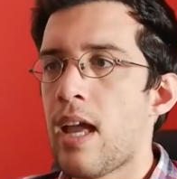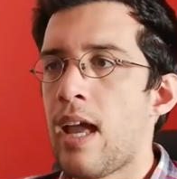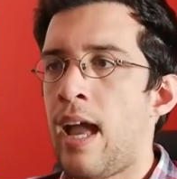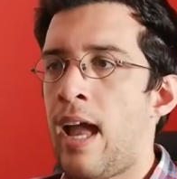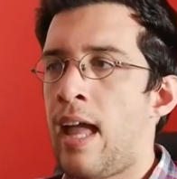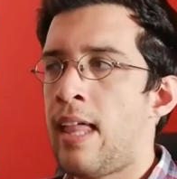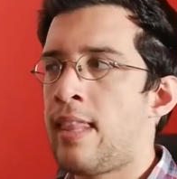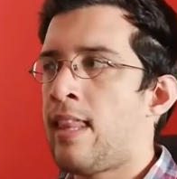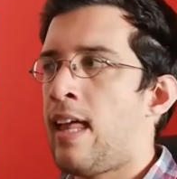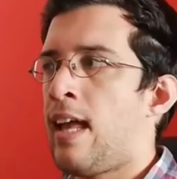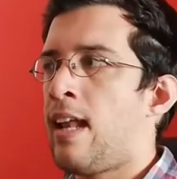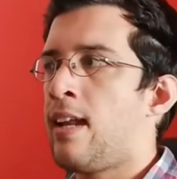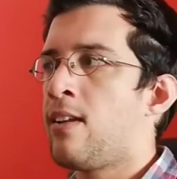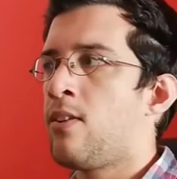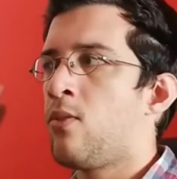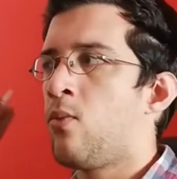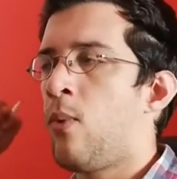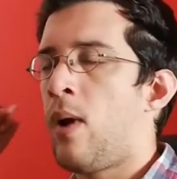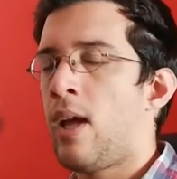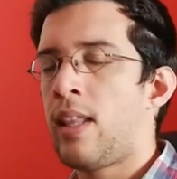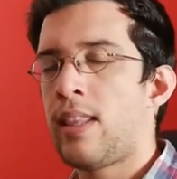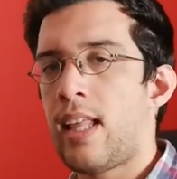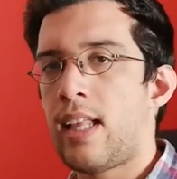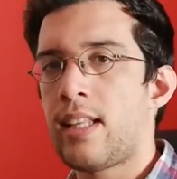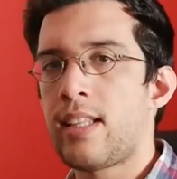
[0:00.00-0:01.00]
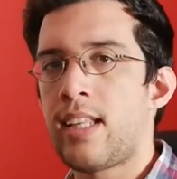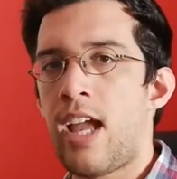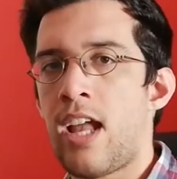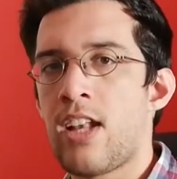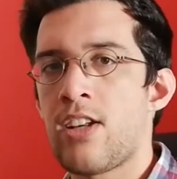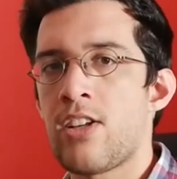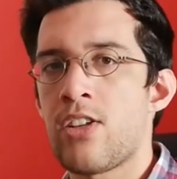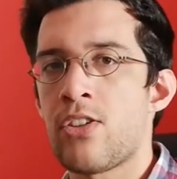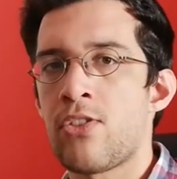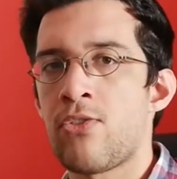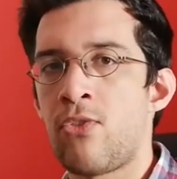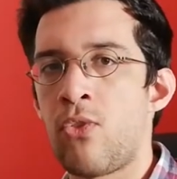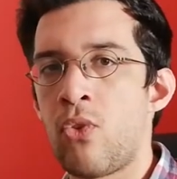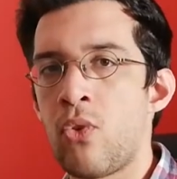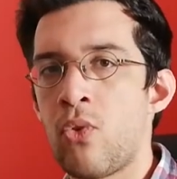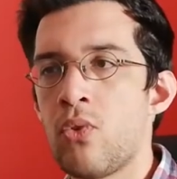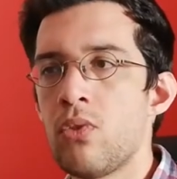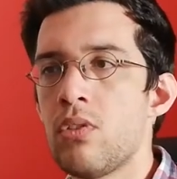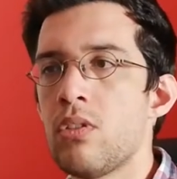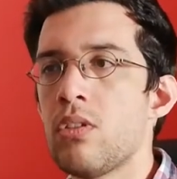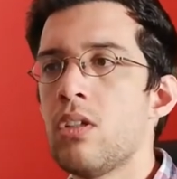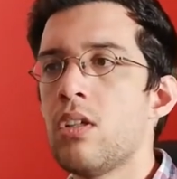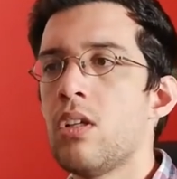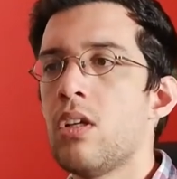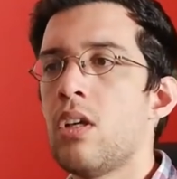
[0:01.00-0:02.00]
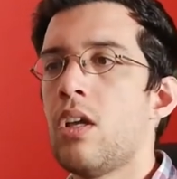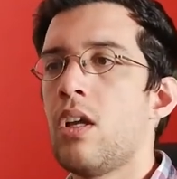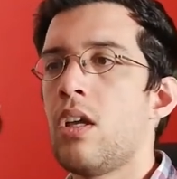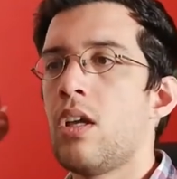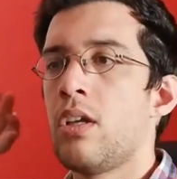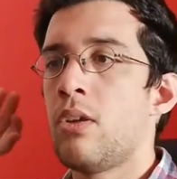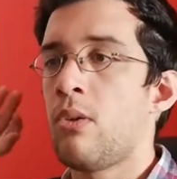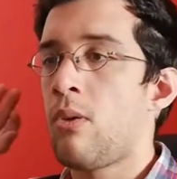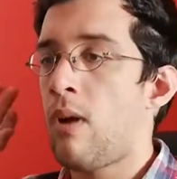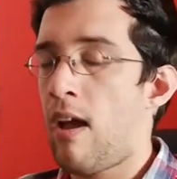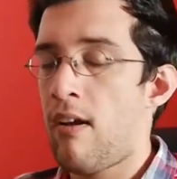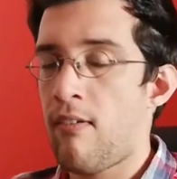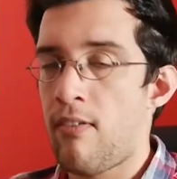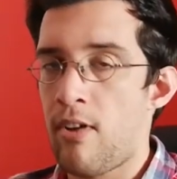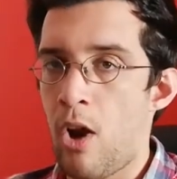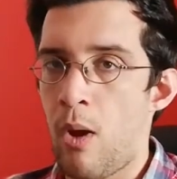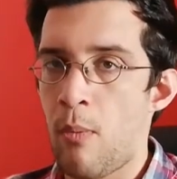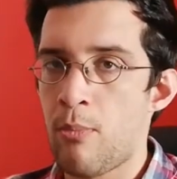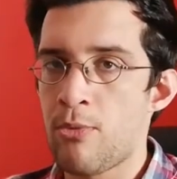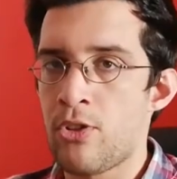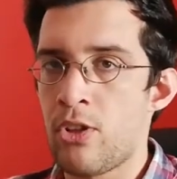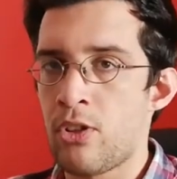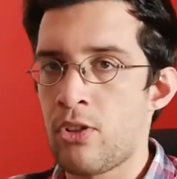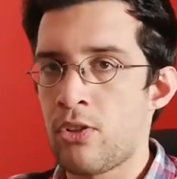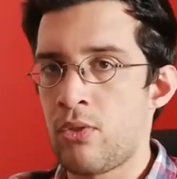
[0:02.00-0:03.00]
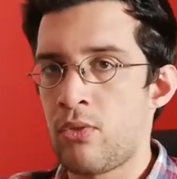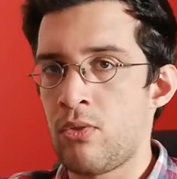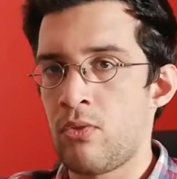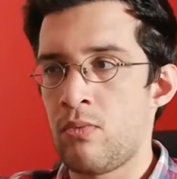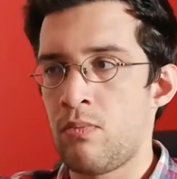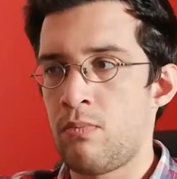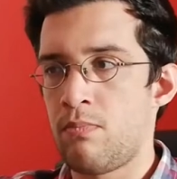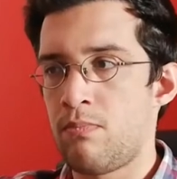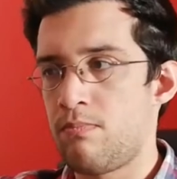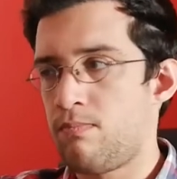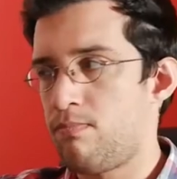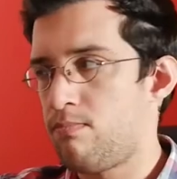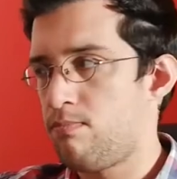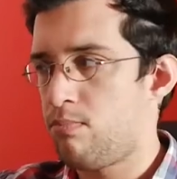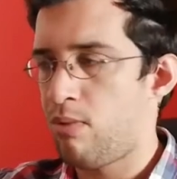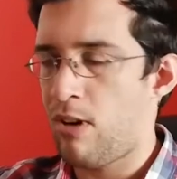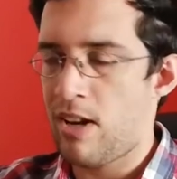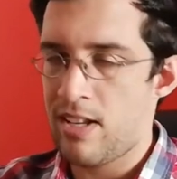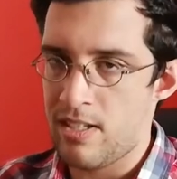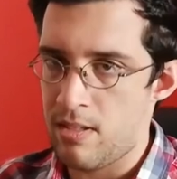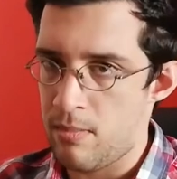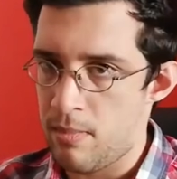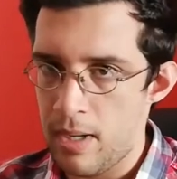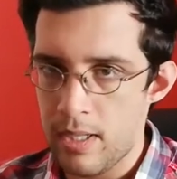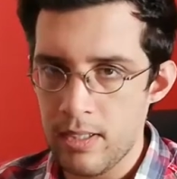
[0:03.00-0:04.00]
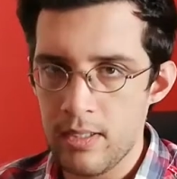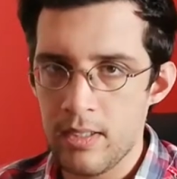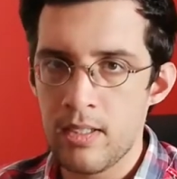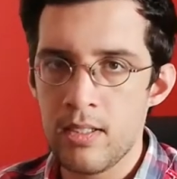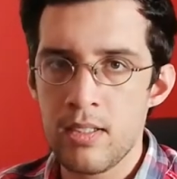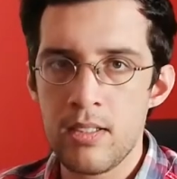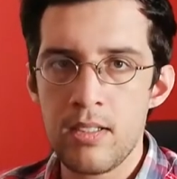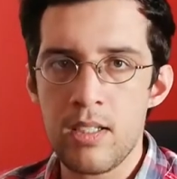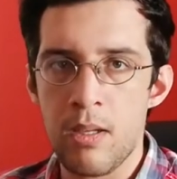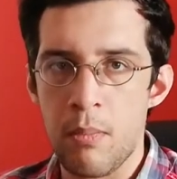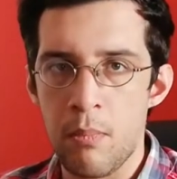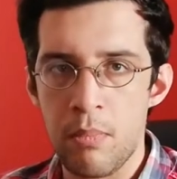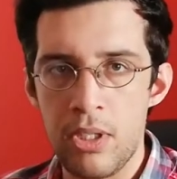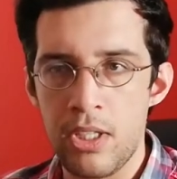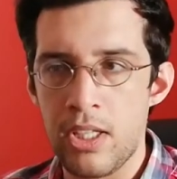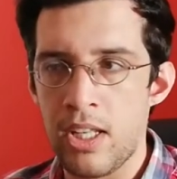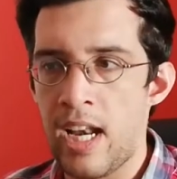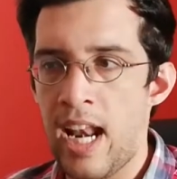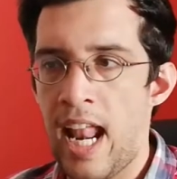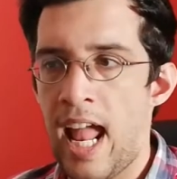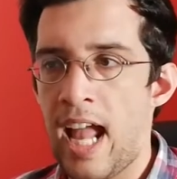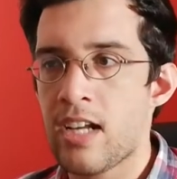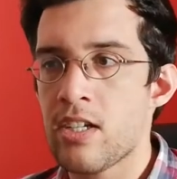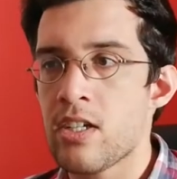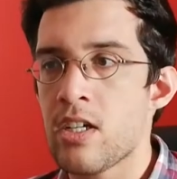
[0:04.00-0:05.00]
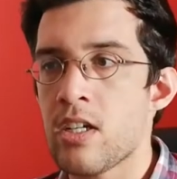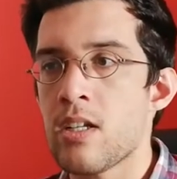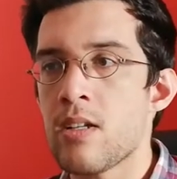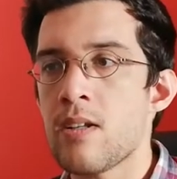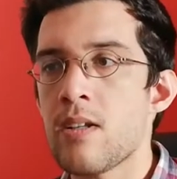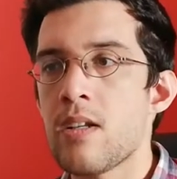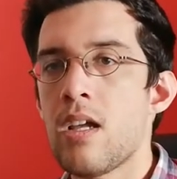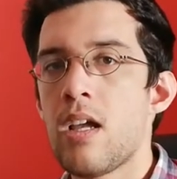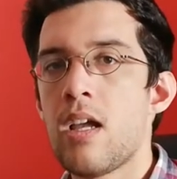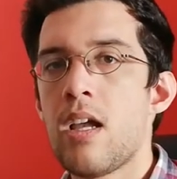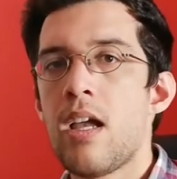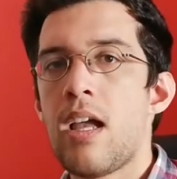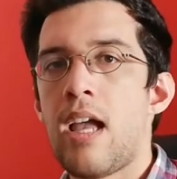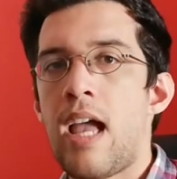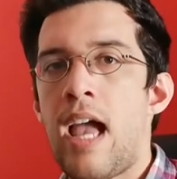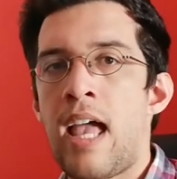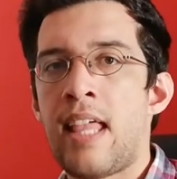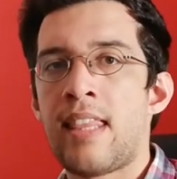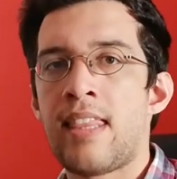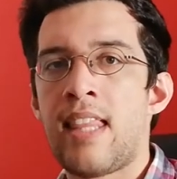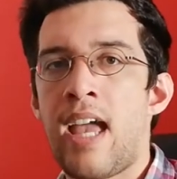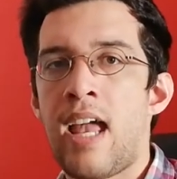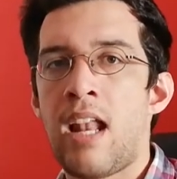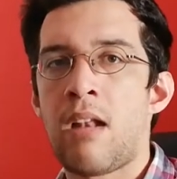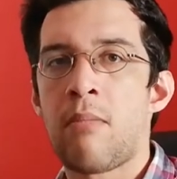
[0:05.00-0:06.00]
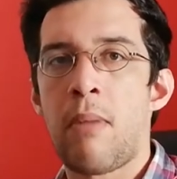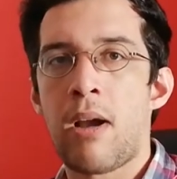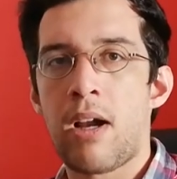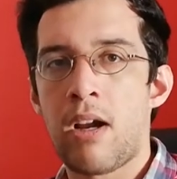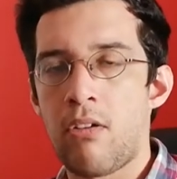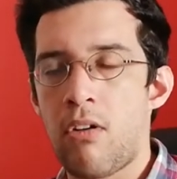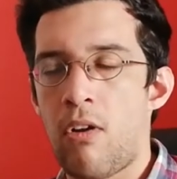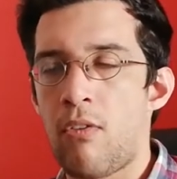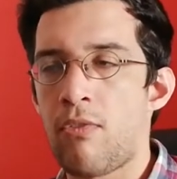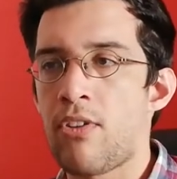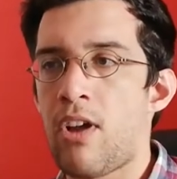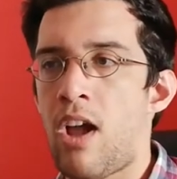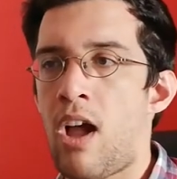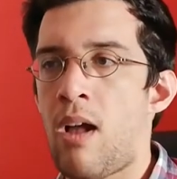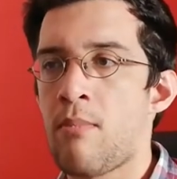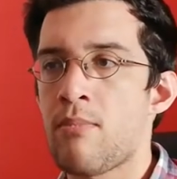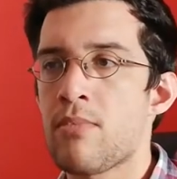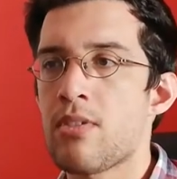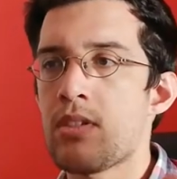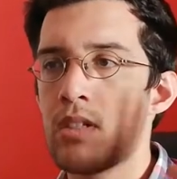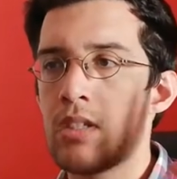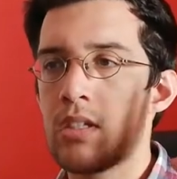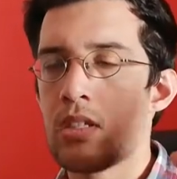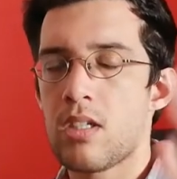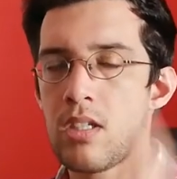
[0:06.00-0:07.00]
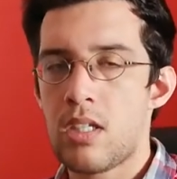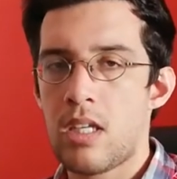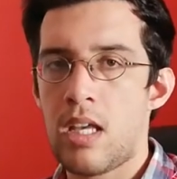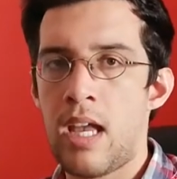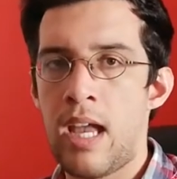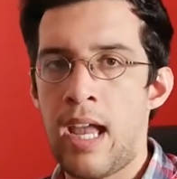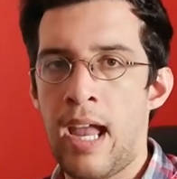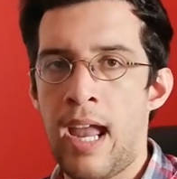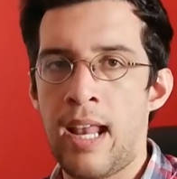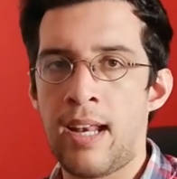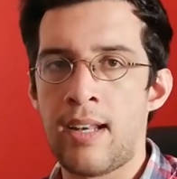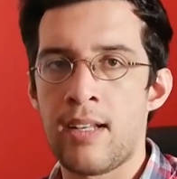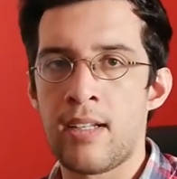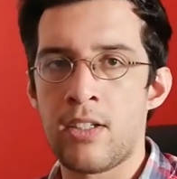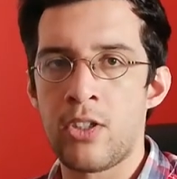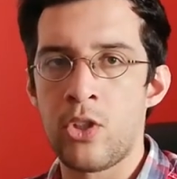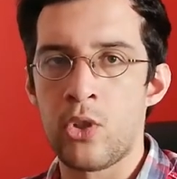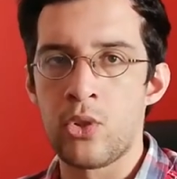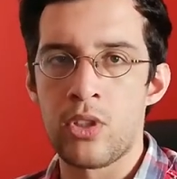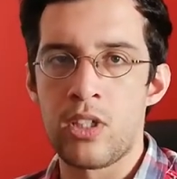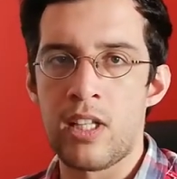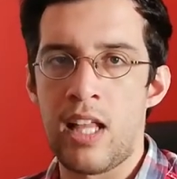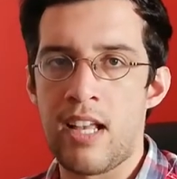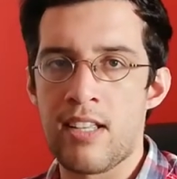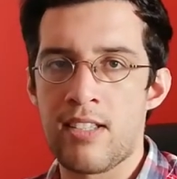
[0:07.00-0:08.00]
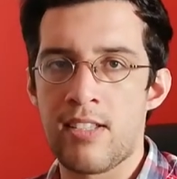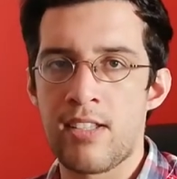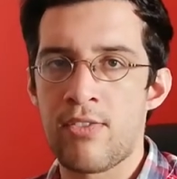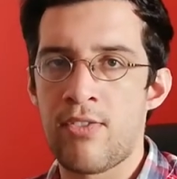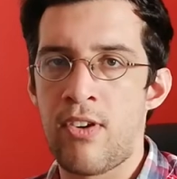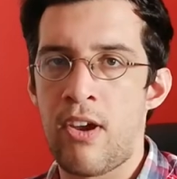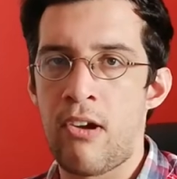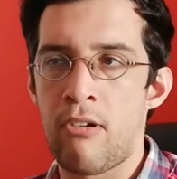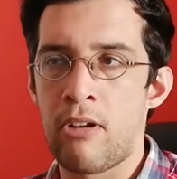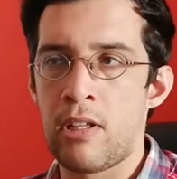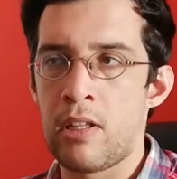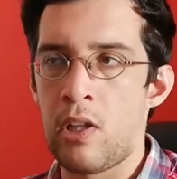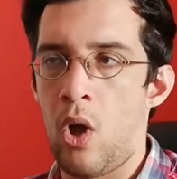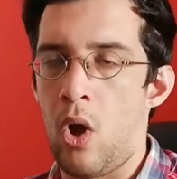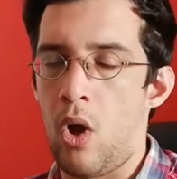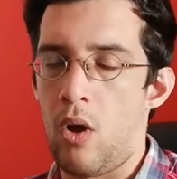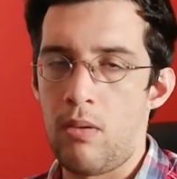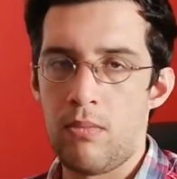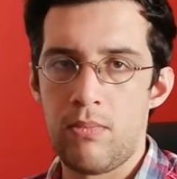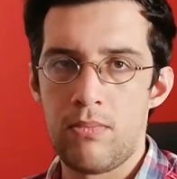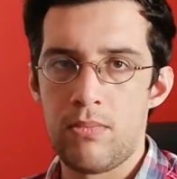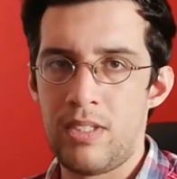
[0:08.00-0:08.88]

and then when that gauge is full, you have an option to press a button, complete an action, and then Makarov comes and utilizes Fairy Law.